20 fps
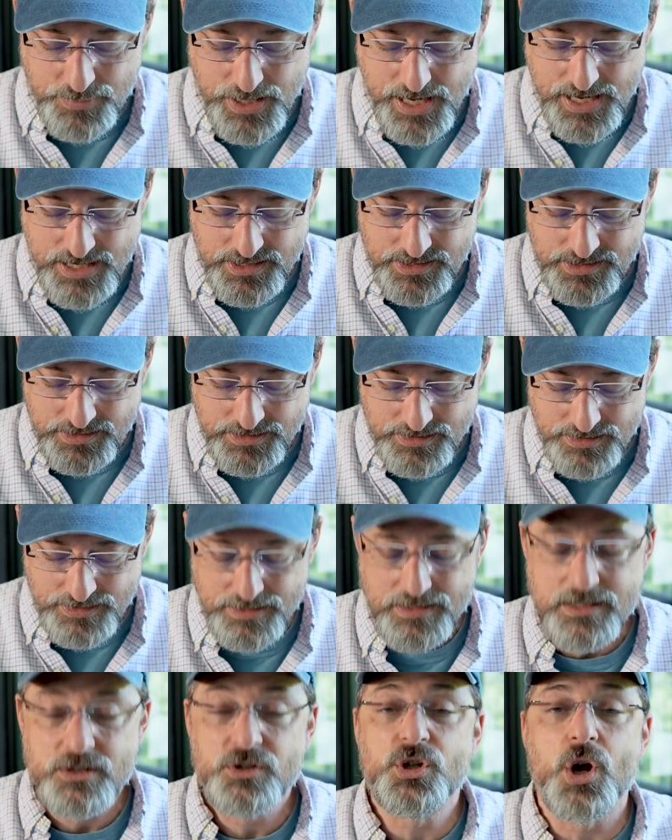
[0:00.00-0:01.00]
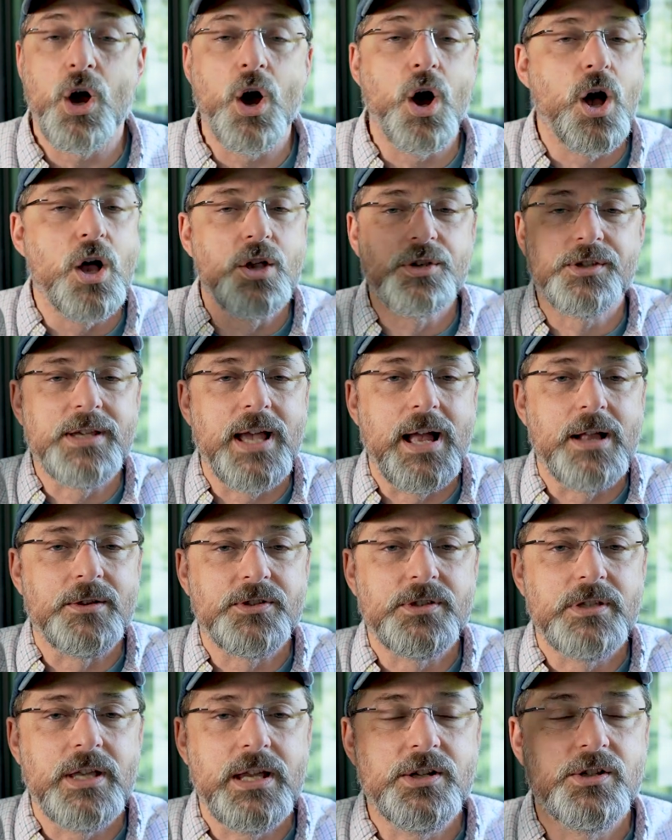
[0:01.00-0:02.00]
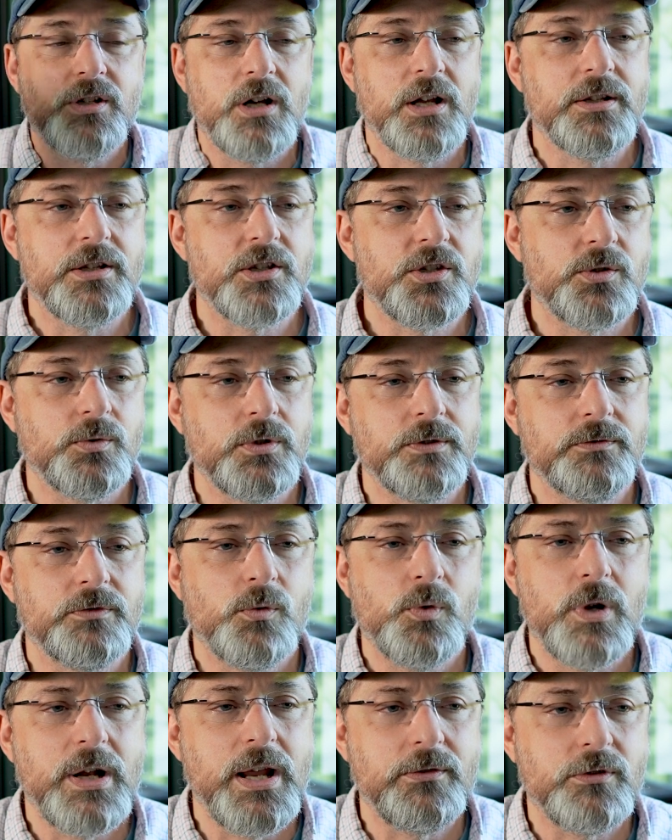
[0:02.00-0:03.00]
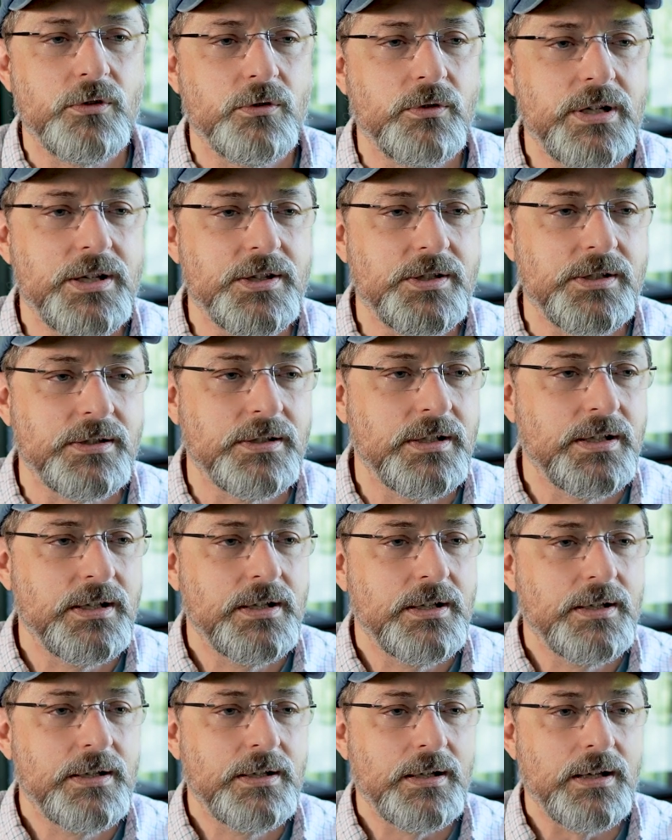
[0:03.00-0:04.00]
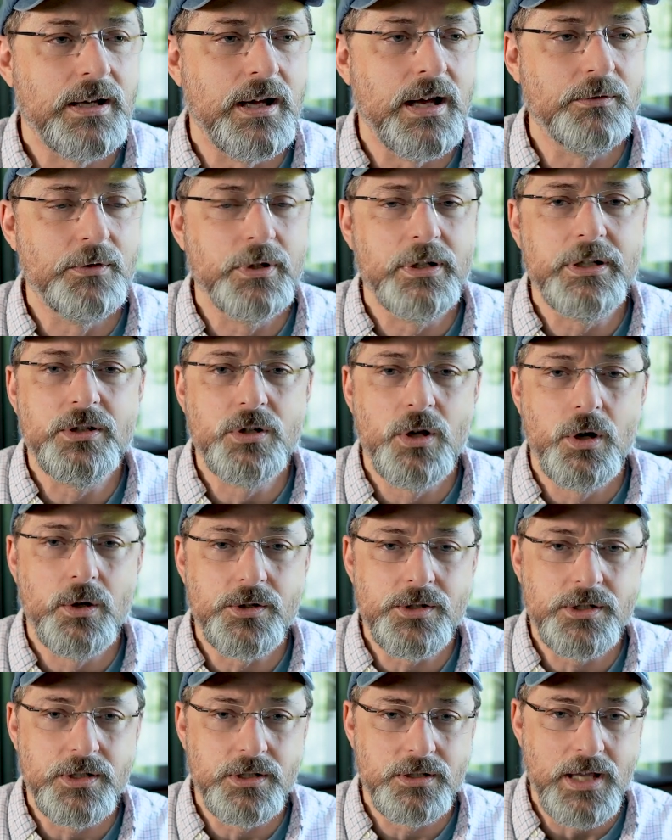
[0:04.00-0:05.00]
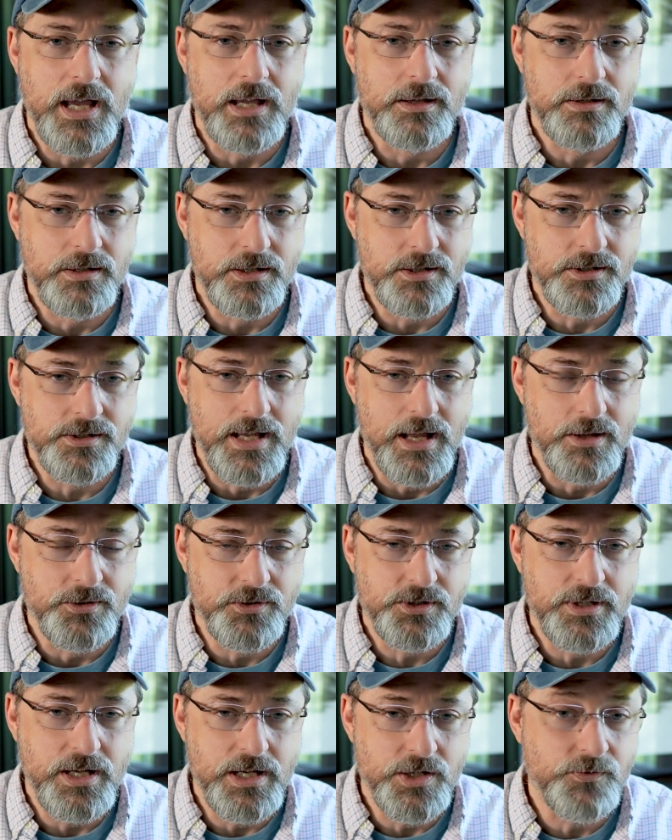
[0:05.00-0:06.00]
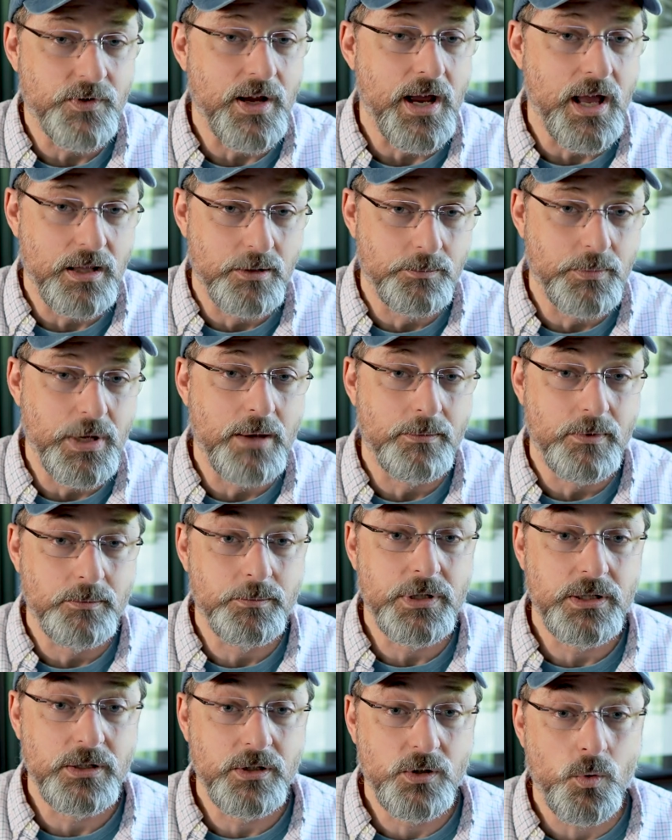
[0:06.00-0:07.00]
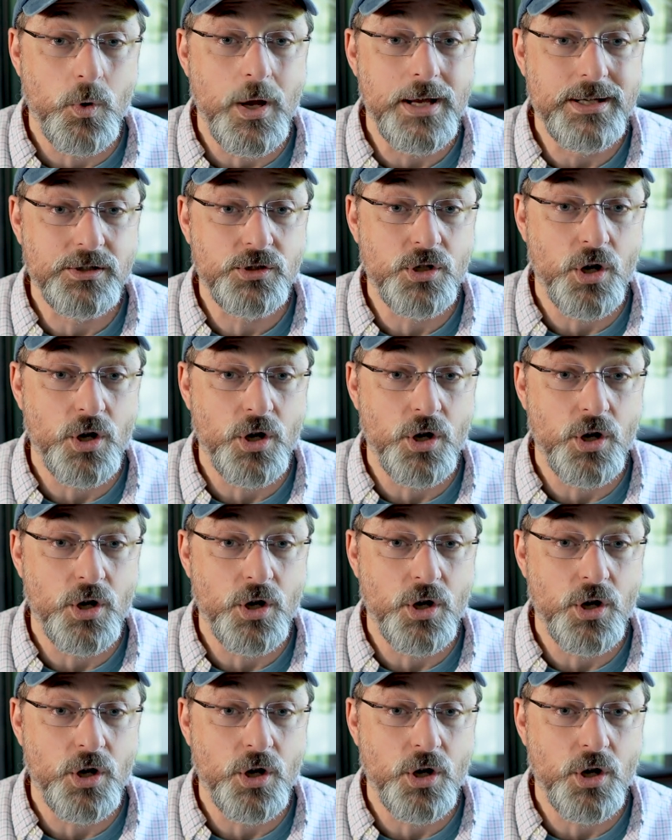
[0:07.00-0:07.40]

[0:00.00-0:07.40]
bass, tall soundstage on this one. For whatever reason, I really noticed the soundstage for Alabama being quite